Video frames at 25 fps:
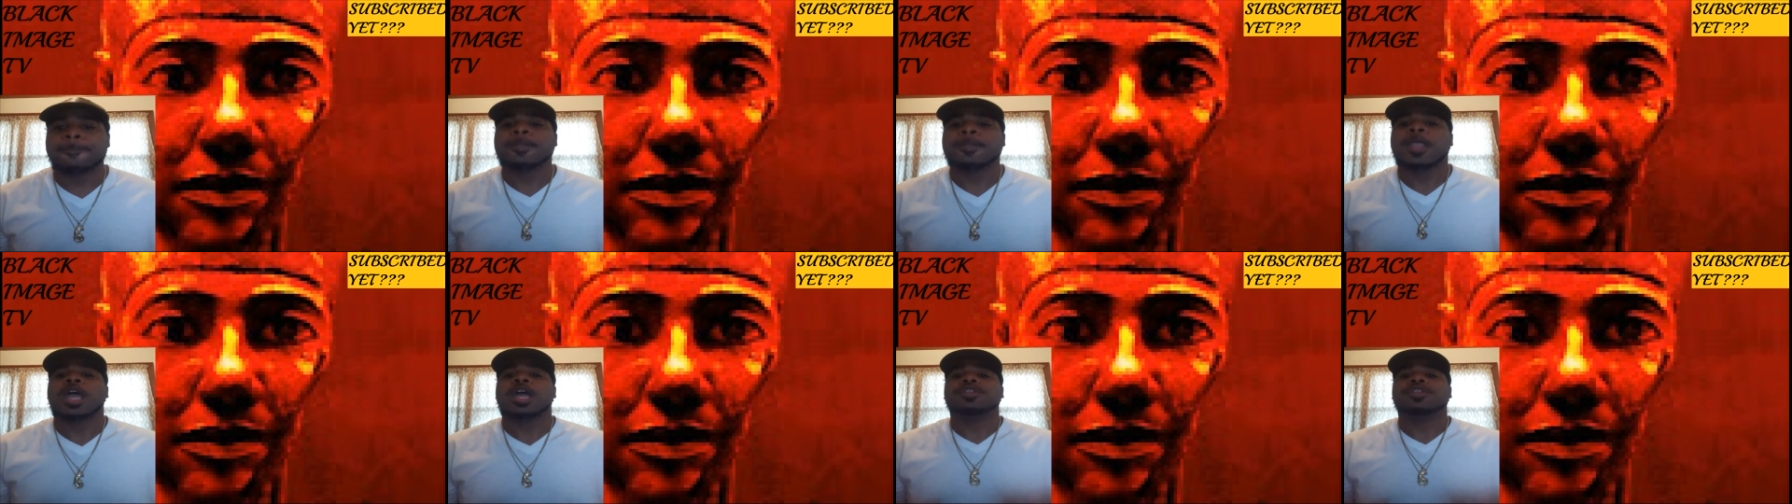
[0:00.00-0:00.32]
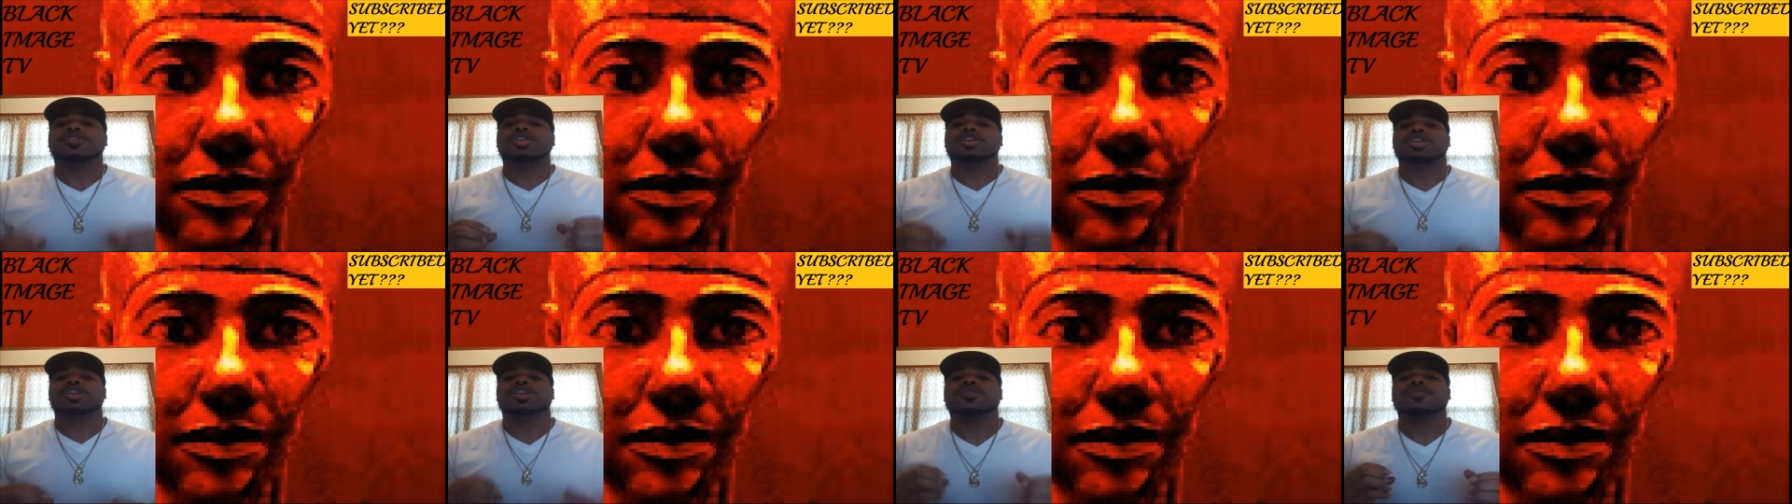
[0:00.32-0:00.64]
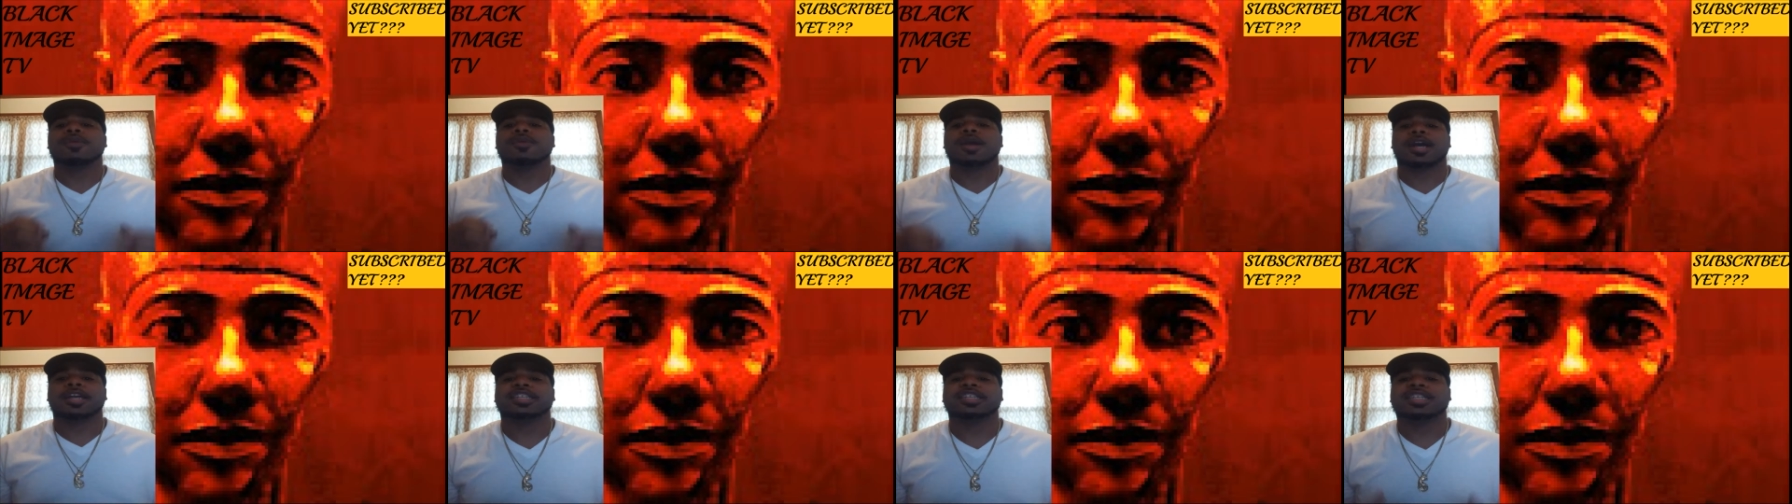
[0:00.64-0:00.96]
Do you
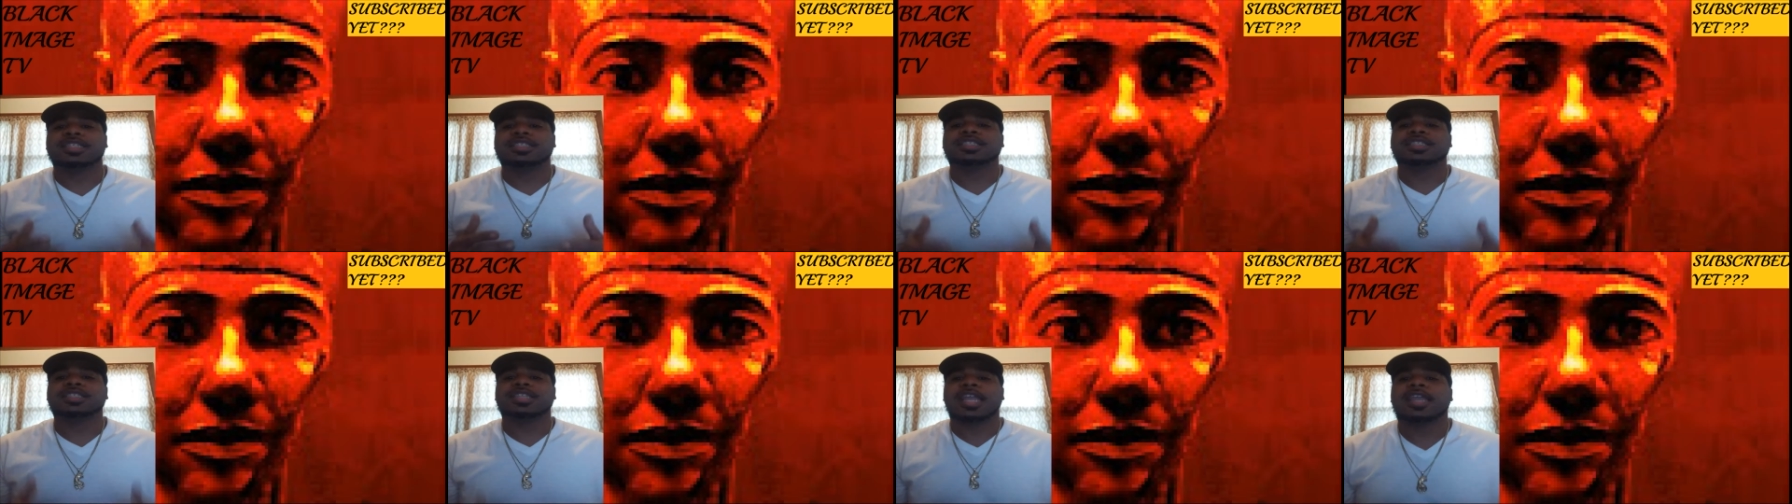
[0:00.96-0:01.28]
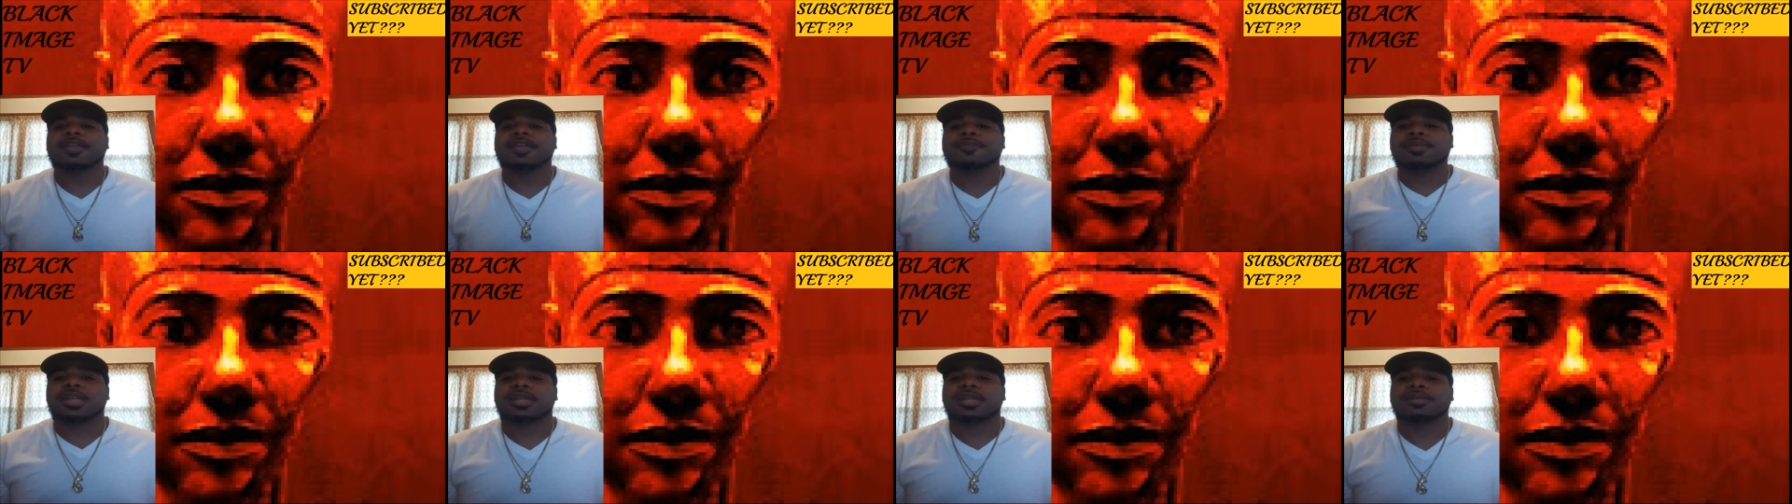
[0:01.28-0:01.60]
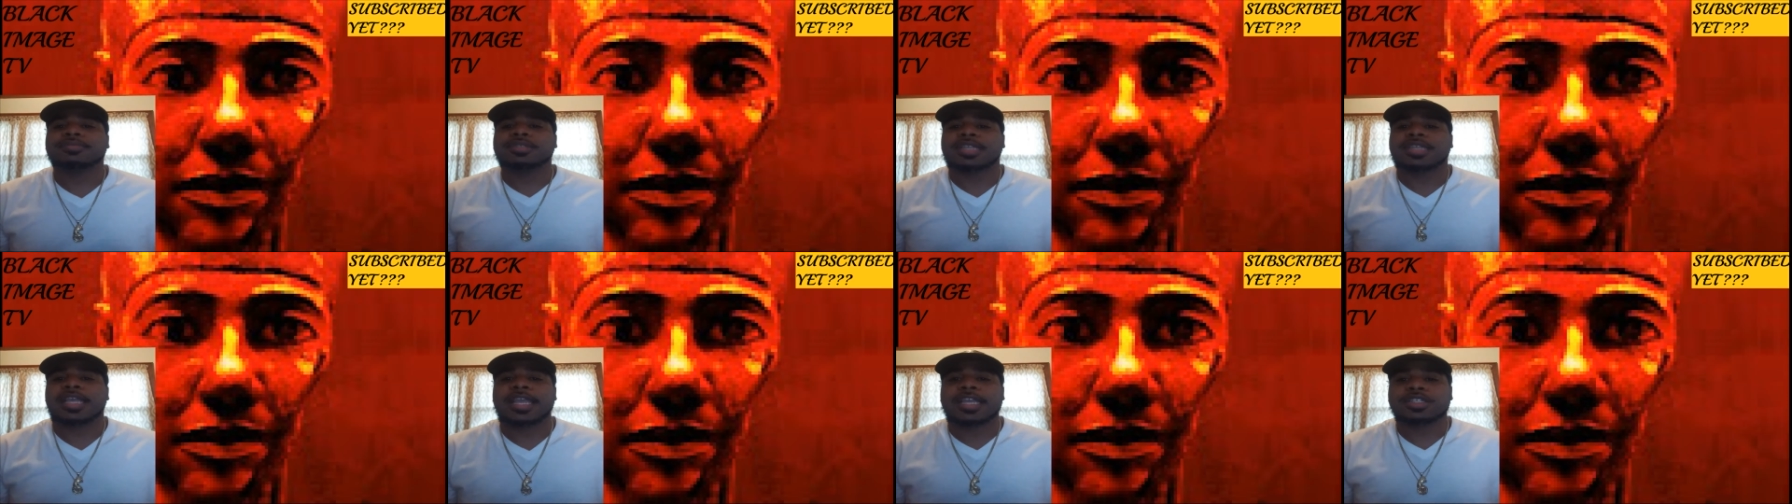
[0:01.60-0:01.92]
understand what I'm
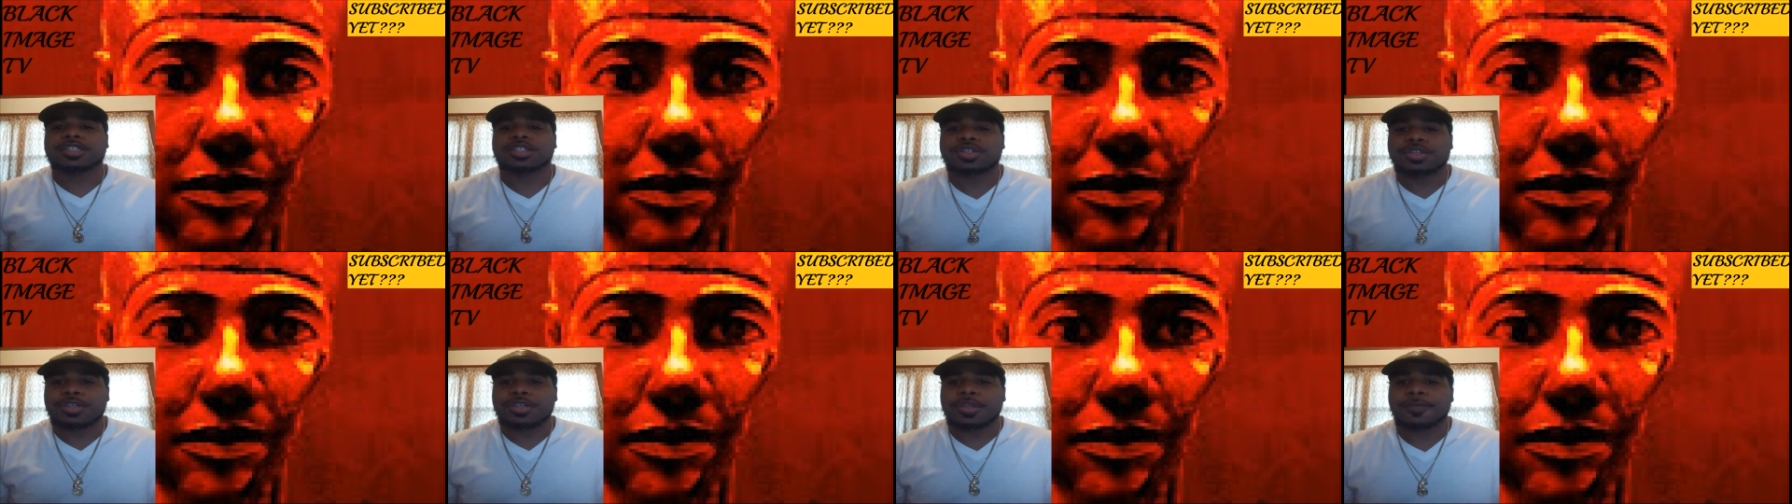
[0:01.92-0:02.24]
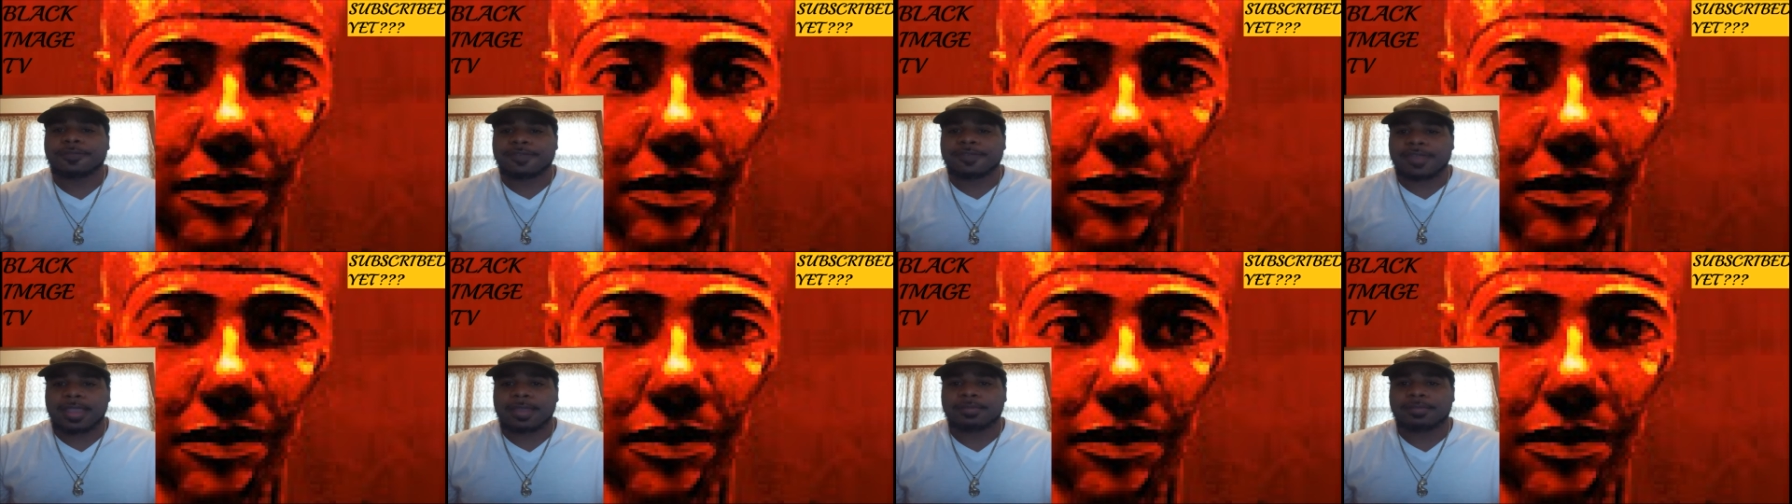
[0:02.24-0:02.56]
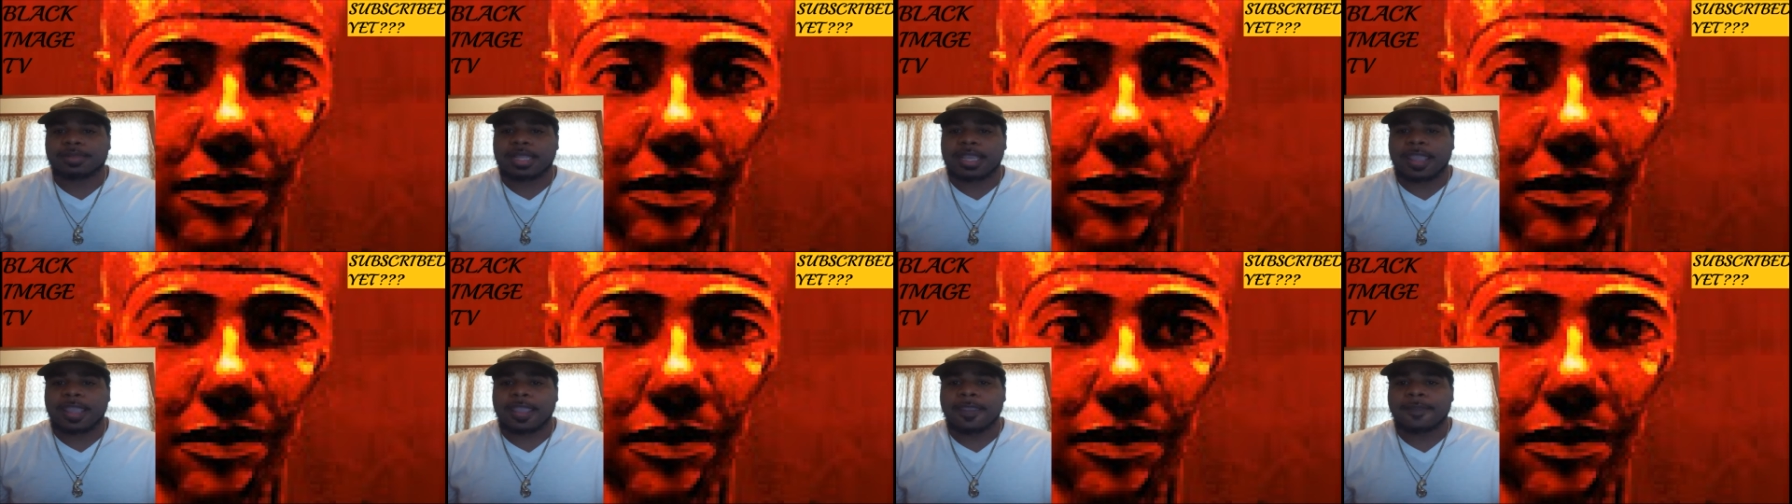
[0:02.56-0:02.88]
saying to you,
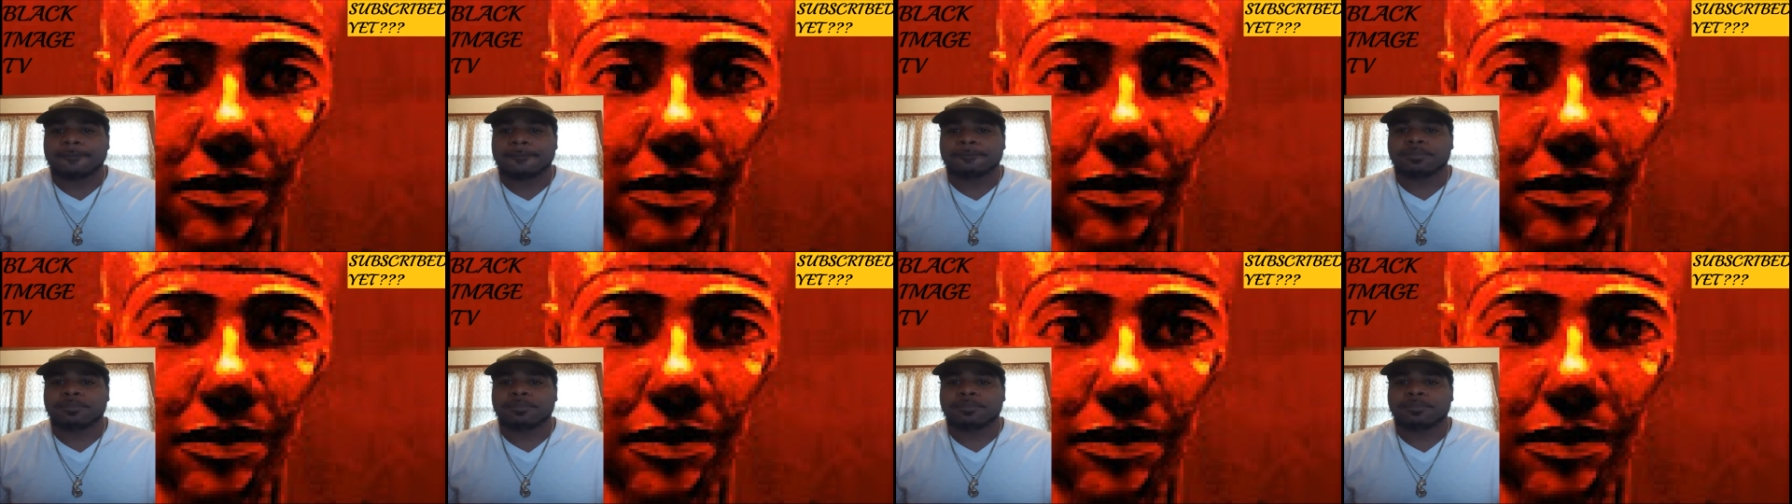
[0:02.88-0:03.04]
family?